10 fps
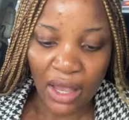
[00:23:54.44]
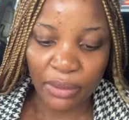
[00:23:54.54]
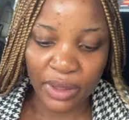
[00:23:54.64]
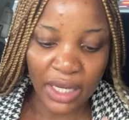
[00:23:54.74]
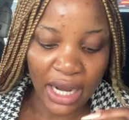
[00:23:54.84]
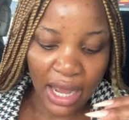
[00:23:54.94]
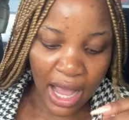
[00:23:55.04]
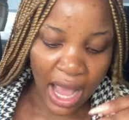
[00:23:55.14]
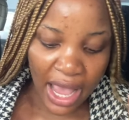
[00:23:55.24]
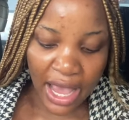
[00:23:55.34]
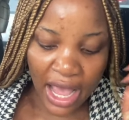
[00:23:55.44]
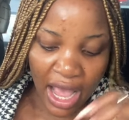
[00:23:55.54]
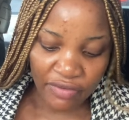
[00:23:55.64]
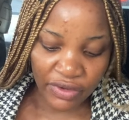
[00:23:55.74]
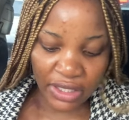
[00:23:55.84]
we're gonna,
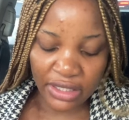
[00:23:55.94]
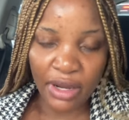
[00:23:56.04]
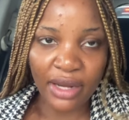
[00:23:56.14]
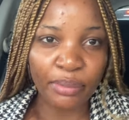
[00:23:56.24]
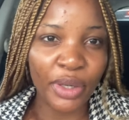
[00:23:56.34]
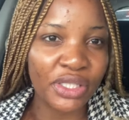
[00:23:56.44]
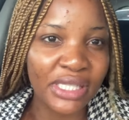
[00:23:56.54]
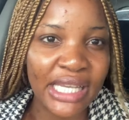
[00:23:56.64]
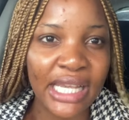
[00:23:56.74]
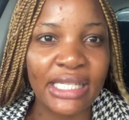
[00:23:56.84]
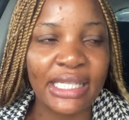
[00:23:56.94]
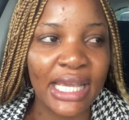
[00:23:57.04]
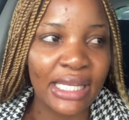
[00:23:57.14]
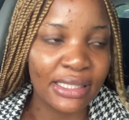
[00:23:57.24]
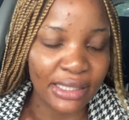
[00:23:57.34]
I've already unboxed it and